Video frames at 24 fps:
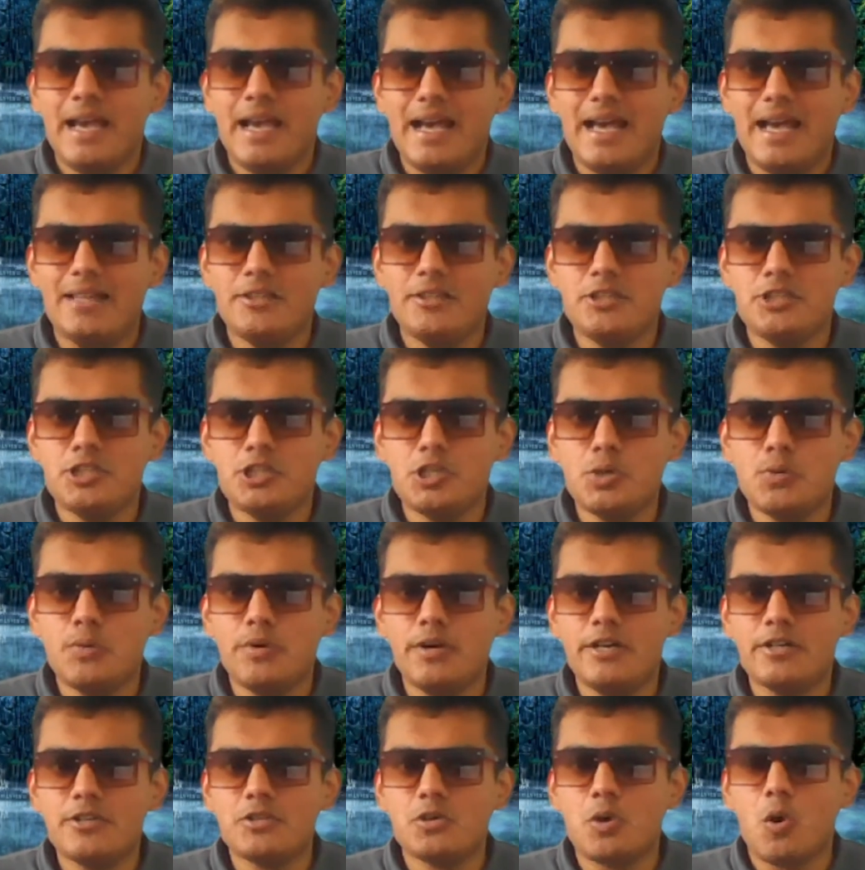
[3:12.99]
And
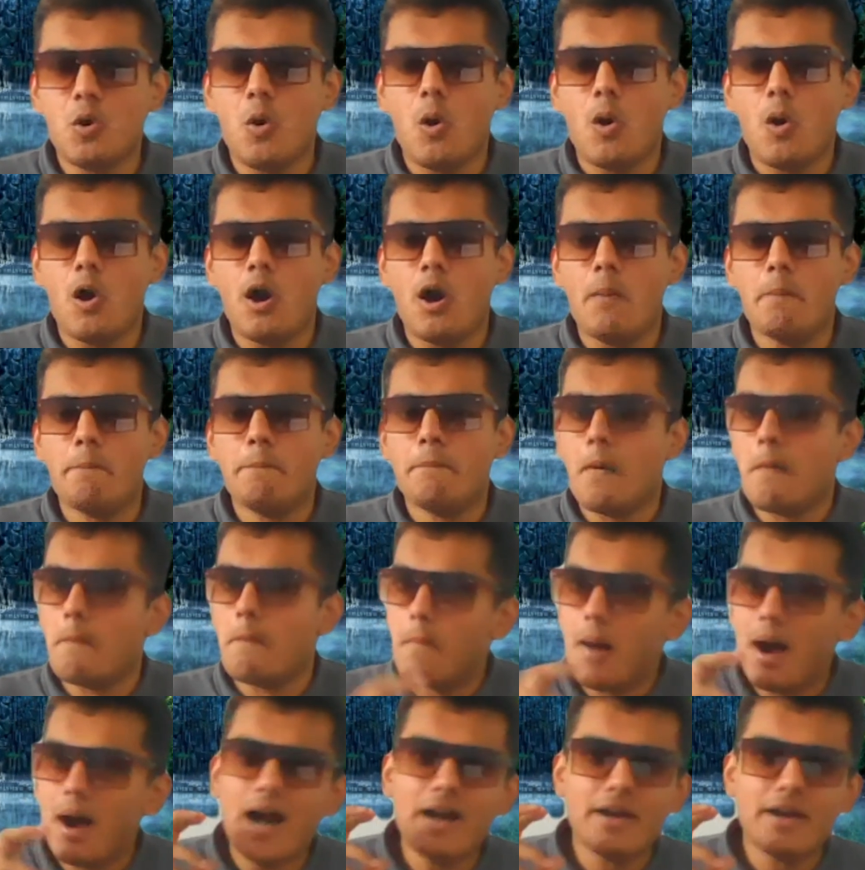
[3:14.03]
students are
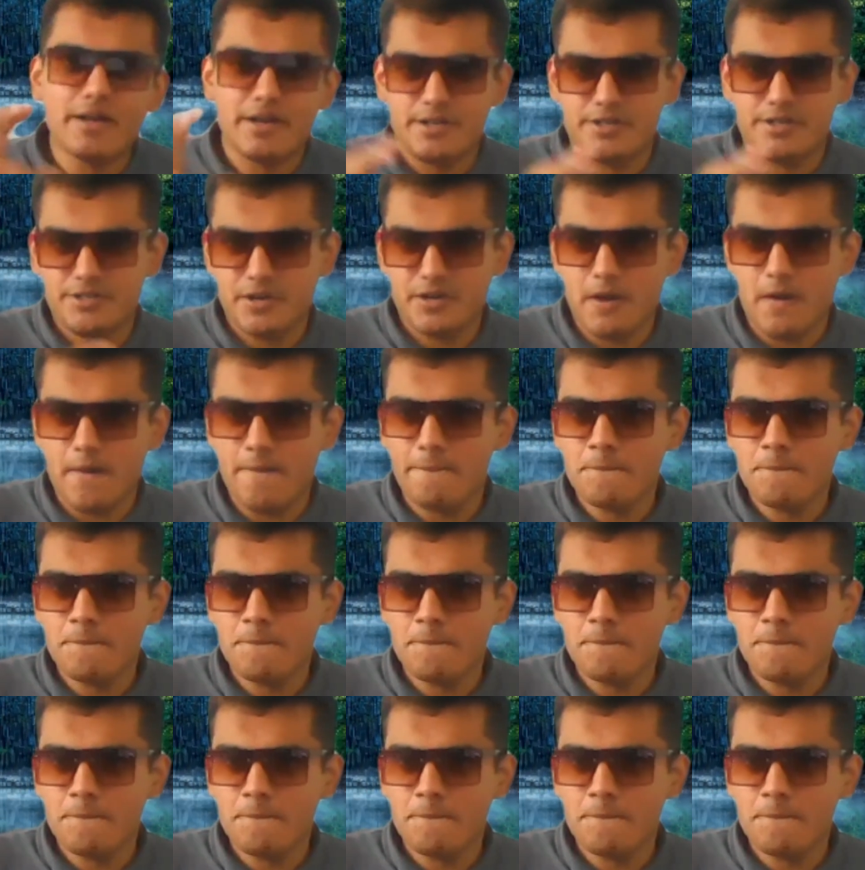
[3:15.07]
bombarded,